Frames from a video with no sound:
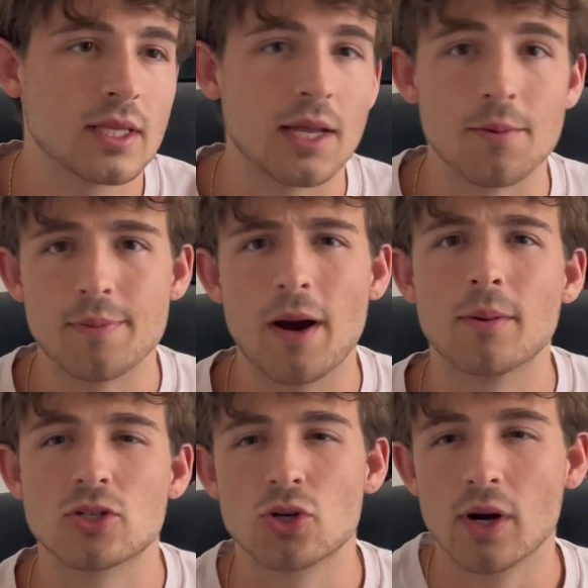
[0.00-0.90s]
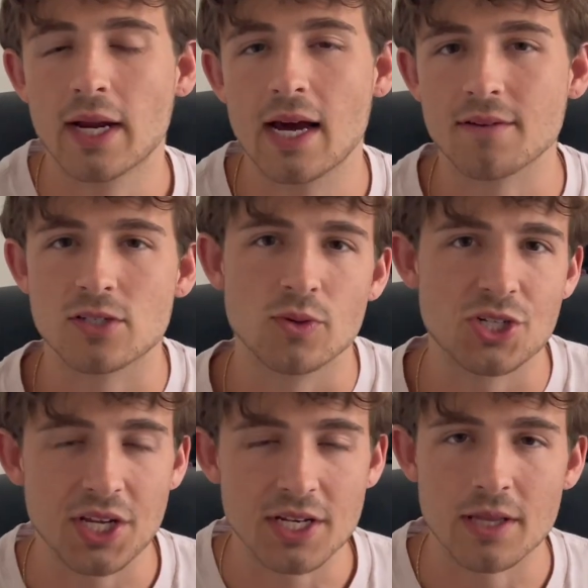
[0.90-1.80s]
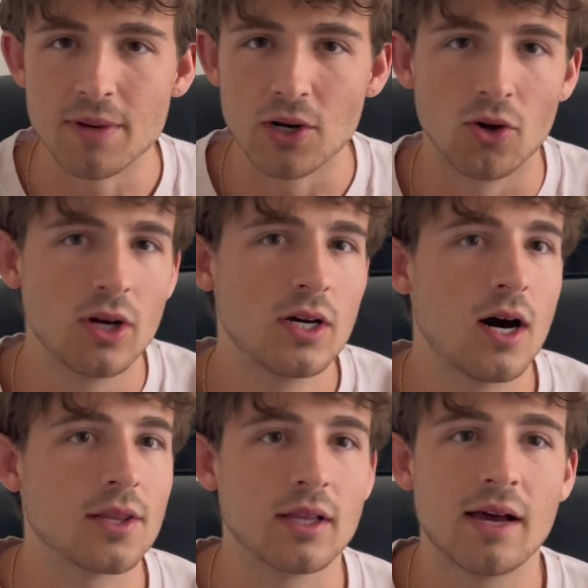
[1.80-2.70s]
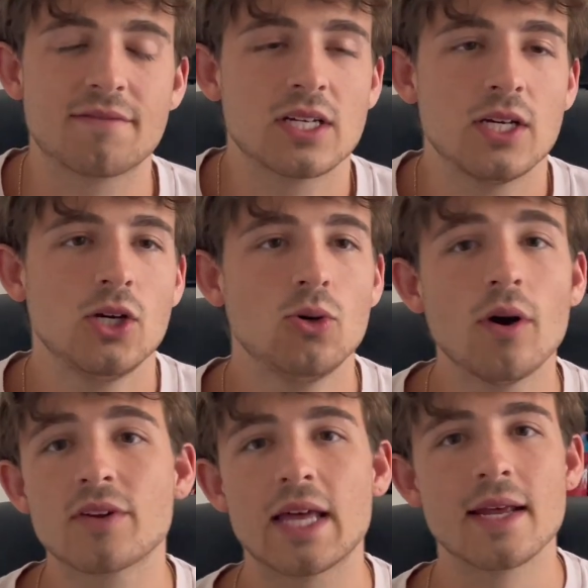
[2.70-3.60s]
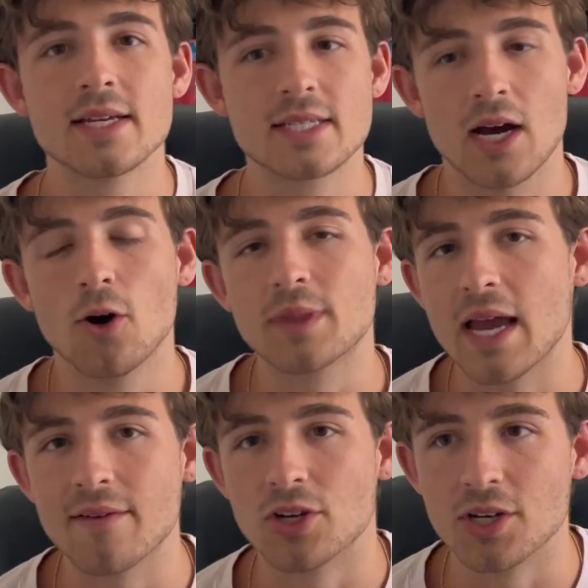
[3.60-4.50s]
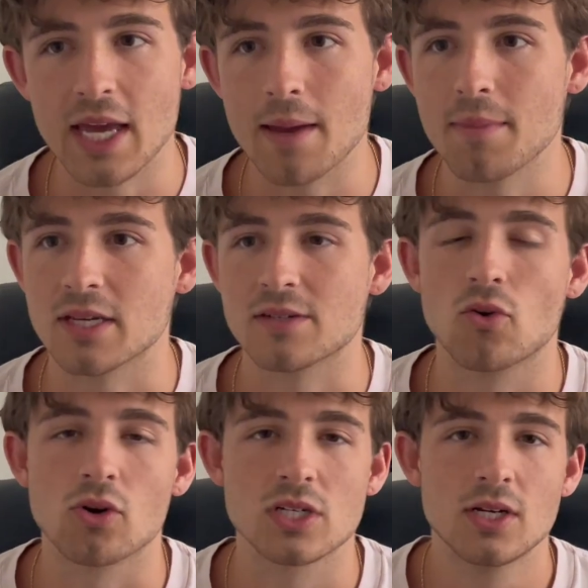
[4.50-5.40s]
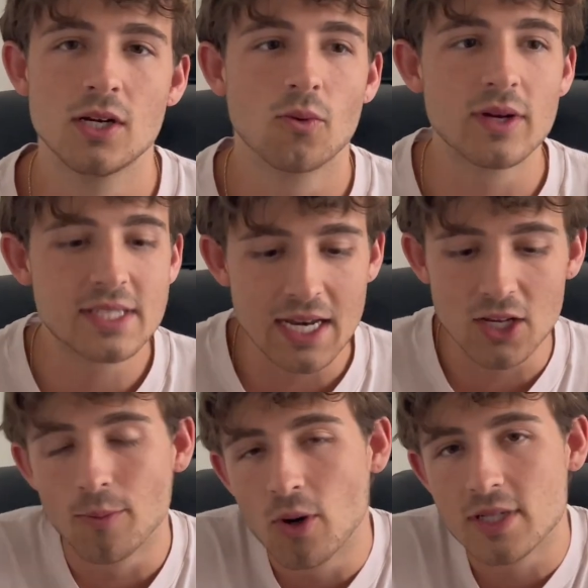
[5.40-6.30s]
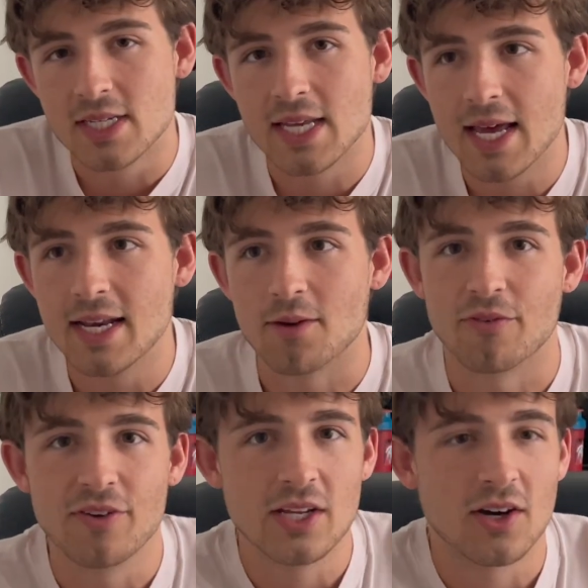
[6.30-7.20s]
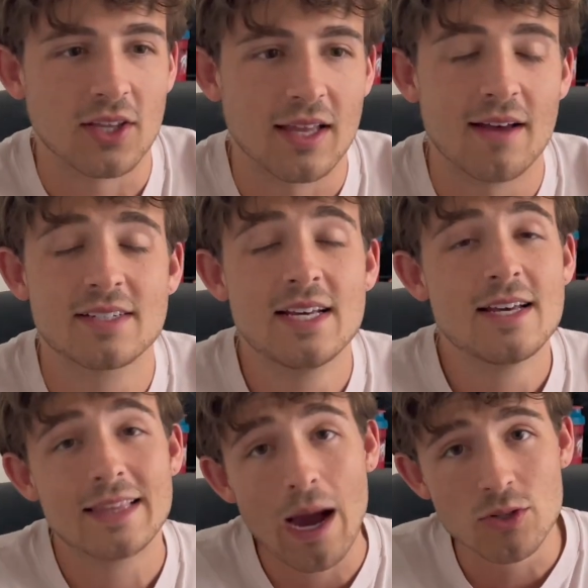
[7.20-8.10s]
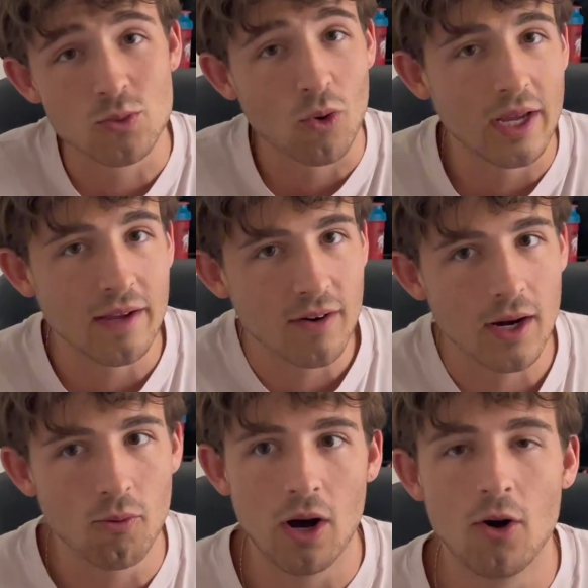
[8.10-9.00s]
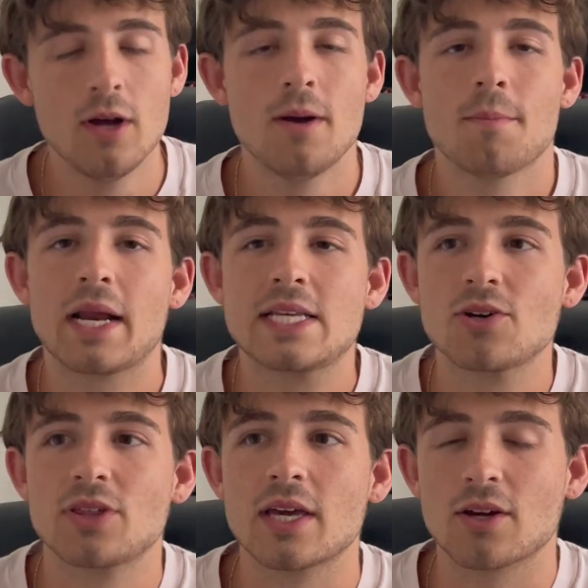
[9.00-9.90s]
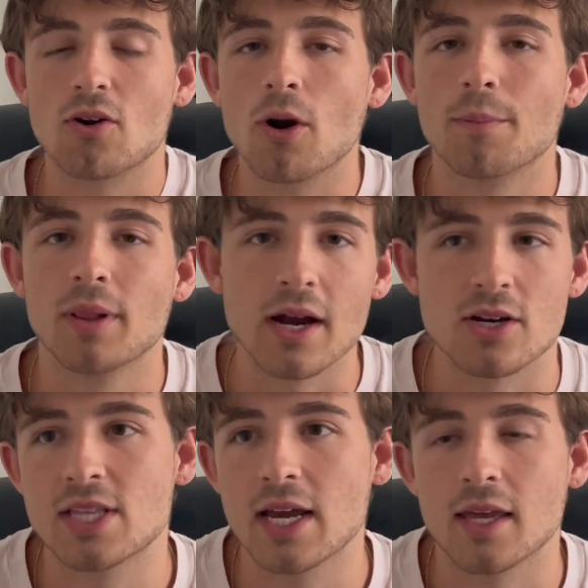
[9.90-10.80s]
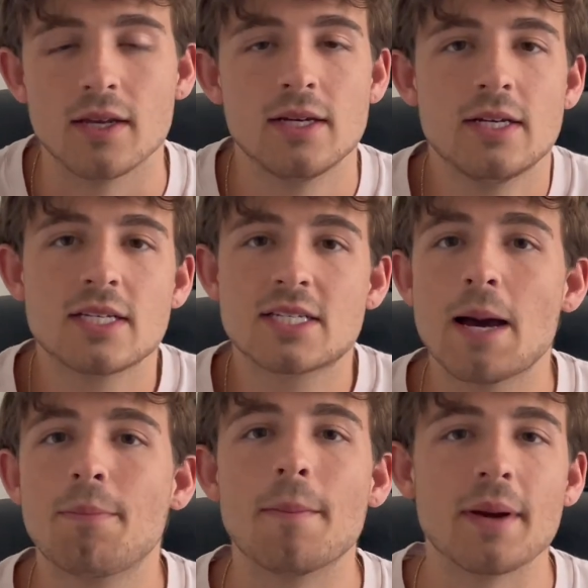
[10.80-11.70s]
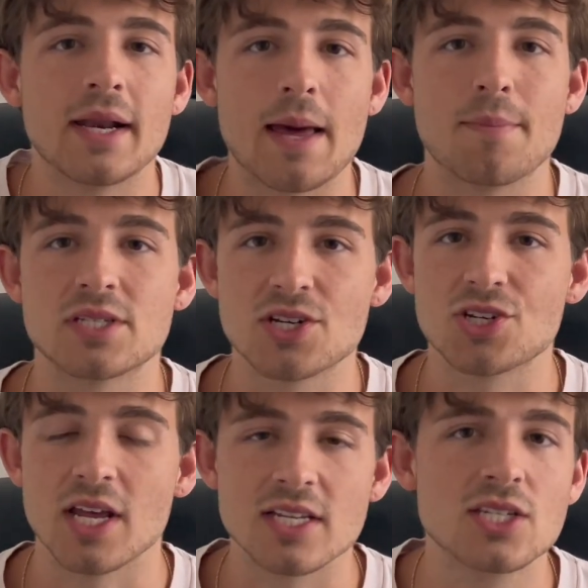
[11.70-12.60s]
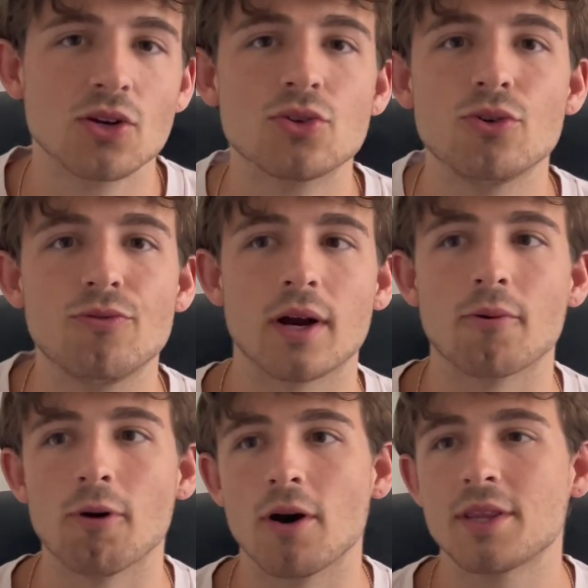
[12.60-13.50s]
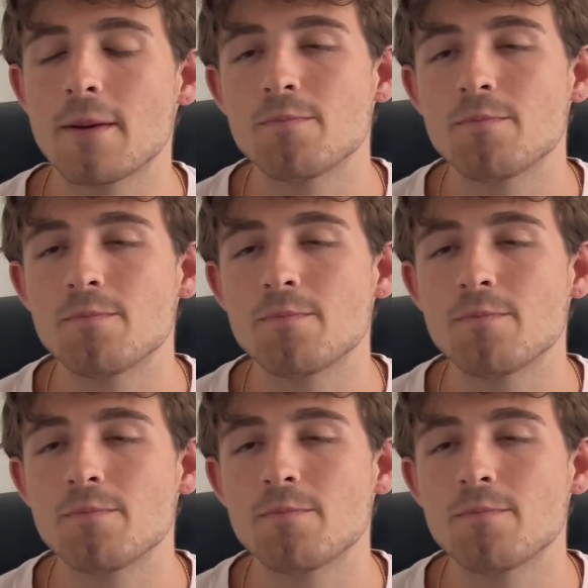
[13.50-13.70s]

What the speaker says: Pablo Torre kind of switching into the middle on the left. Whoever that is, I hope they have a good game because, of course, with Dani Olmo as a 10 and Rafinha on the left, that was working very well, but I still think there are players that can step up into that position and still do very well. And then